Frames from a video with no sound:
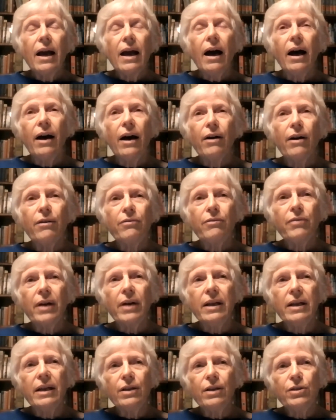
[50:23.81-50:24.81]
of
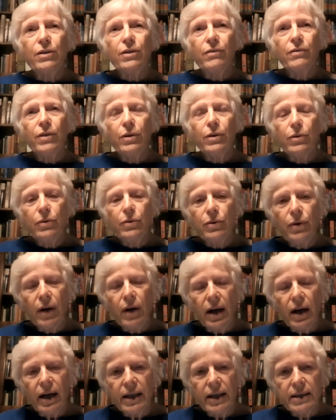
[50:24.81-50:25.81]
an interview
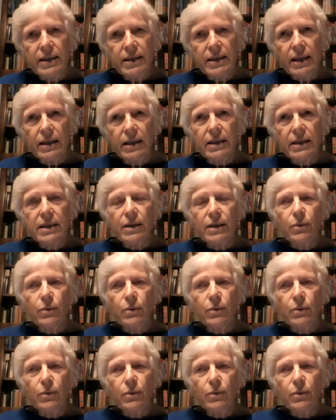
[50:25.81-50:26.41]
I did